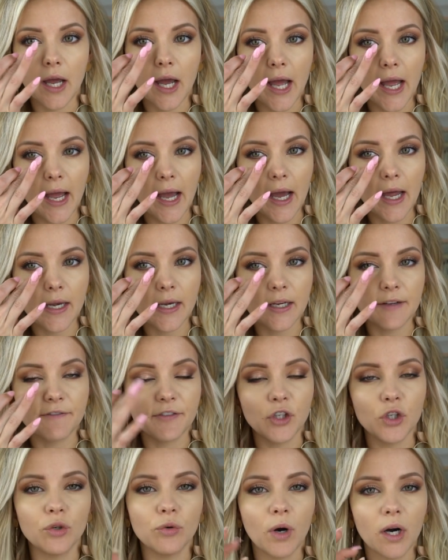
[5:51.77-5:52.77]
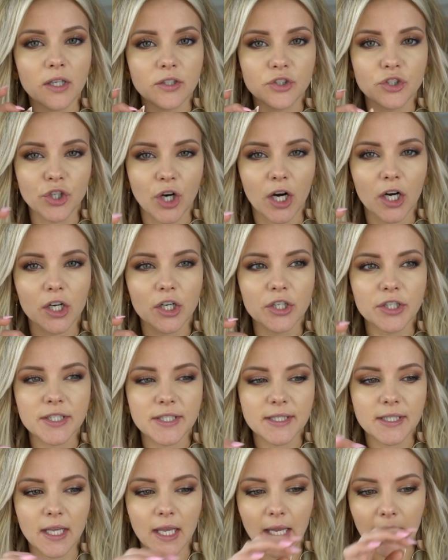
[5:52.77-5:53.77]
And if you are darker
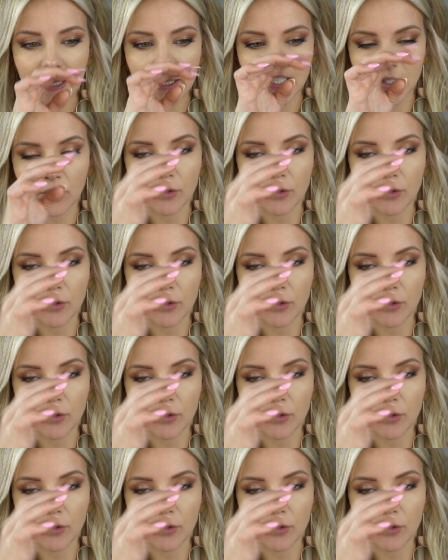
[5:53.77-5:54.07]
skinned,